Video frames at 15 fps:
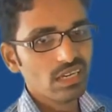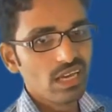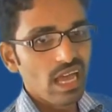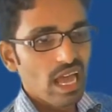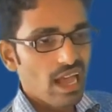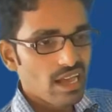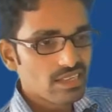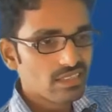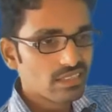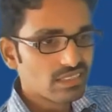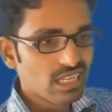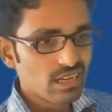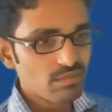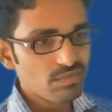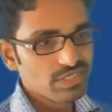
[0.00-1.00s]
As the
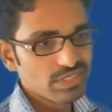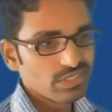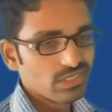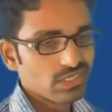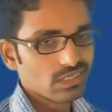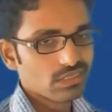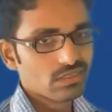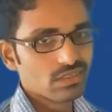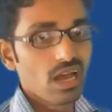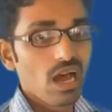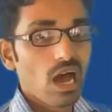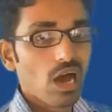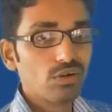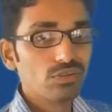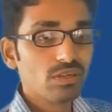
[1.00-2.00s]
time changes,
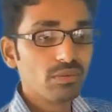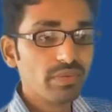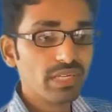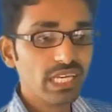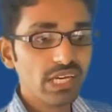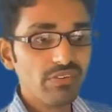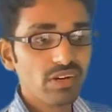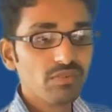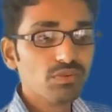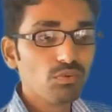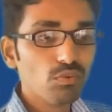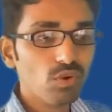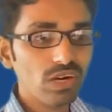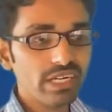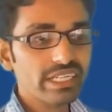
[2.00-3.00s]
how the behavior of the
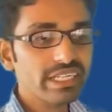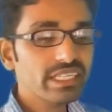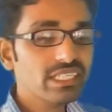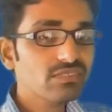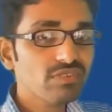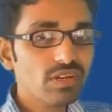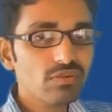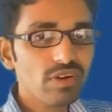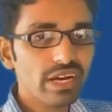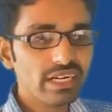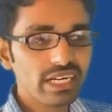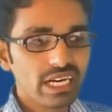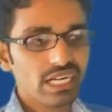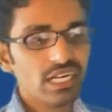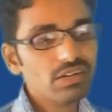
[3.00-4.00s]
voltage wave and
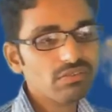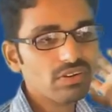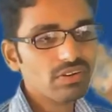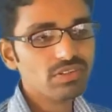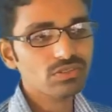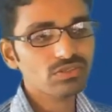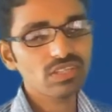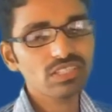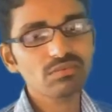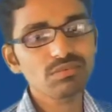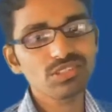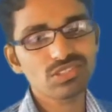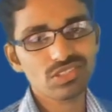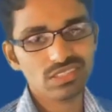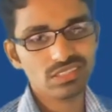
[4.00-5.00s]
current wave is going to be
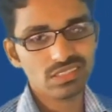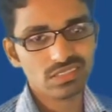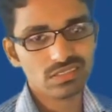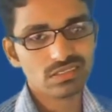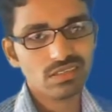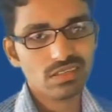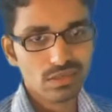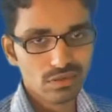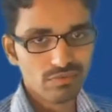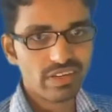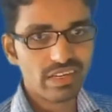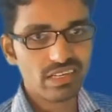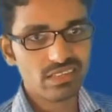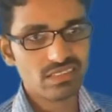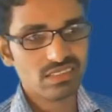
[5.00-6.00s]
changes, we
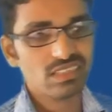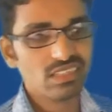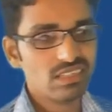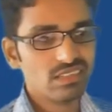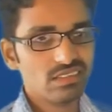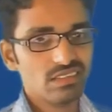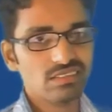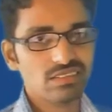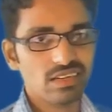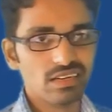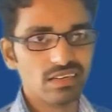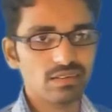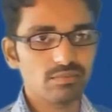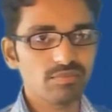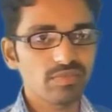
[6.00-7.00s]
can see in this
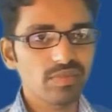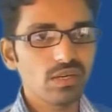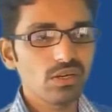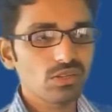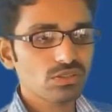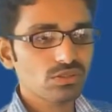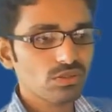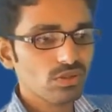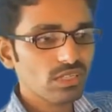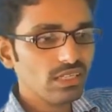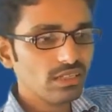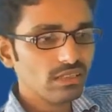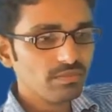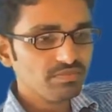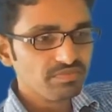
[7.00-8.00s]
diagram. So
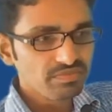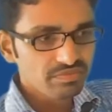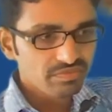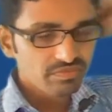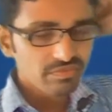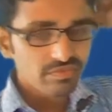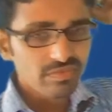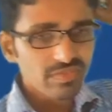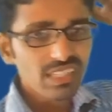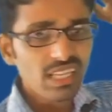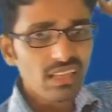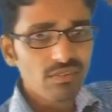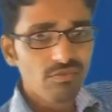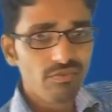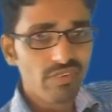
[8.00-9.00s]
here
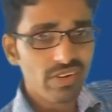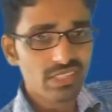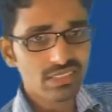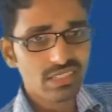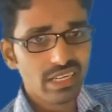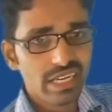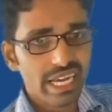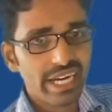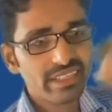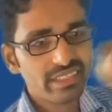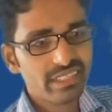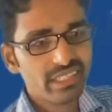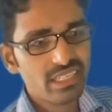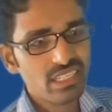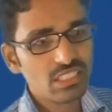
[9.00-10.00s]
first at
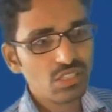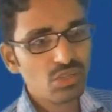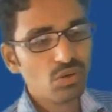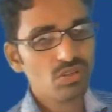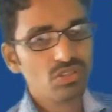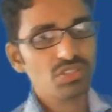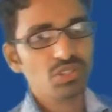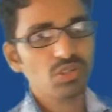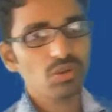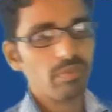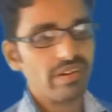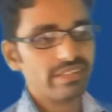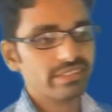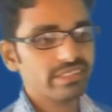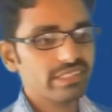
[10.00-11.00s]
t is equal to 0
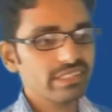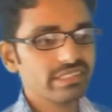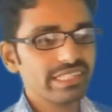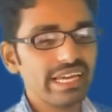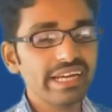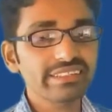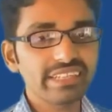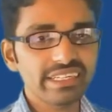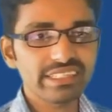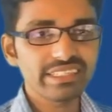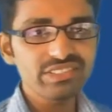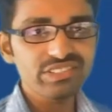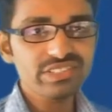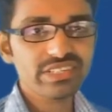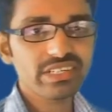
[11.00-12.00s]
plus, that is at the
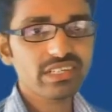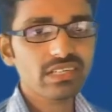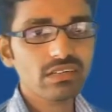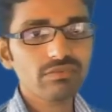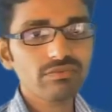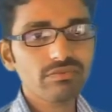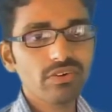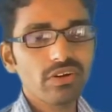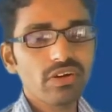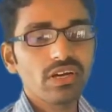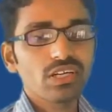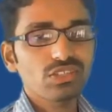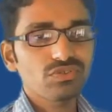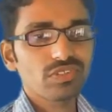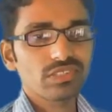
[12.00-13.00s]
instant of
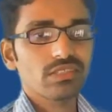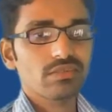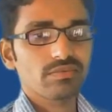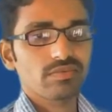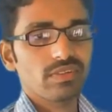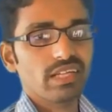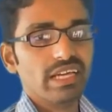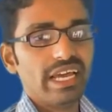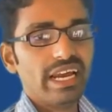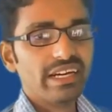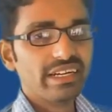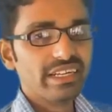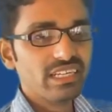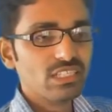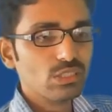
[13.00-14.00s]
switching, at
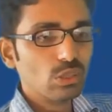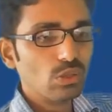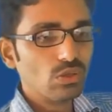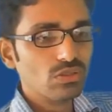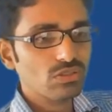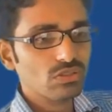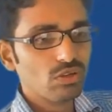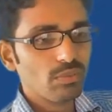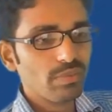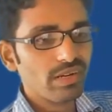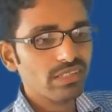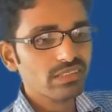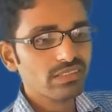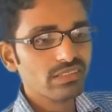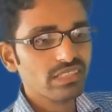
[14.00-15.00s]
t is equal to 0
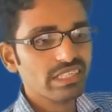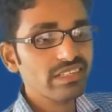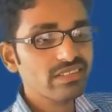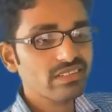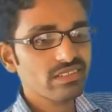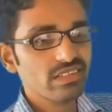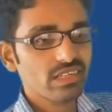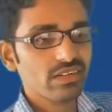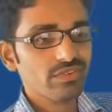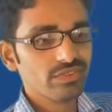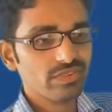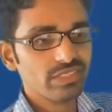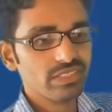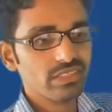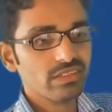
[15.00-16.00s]
plus instant of
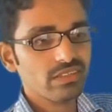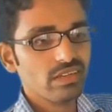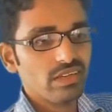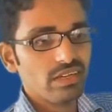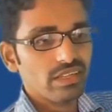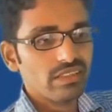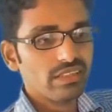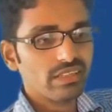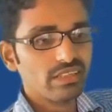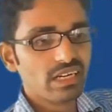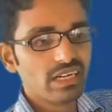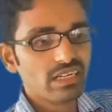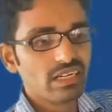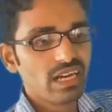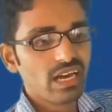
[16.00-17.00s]
switching, then the
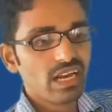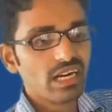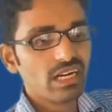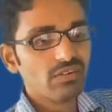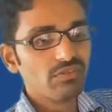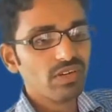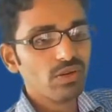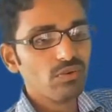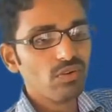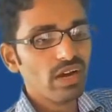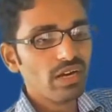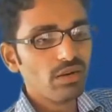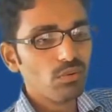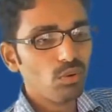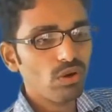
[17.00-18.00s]
current wave
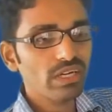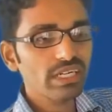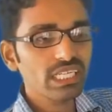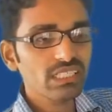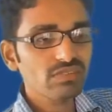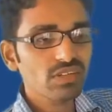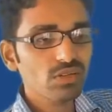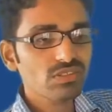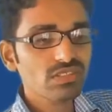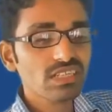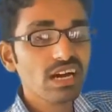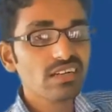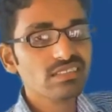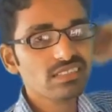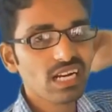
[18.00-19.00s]
and voltage wave
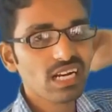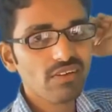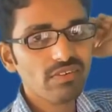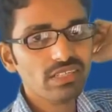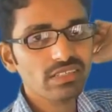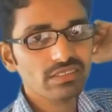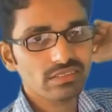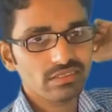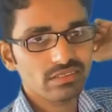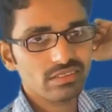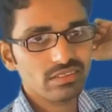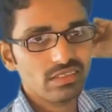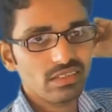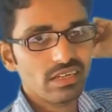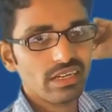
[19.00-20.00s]
starts traveling,
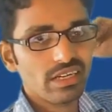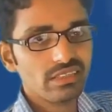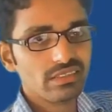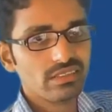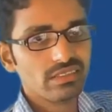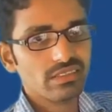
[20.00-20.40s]
right?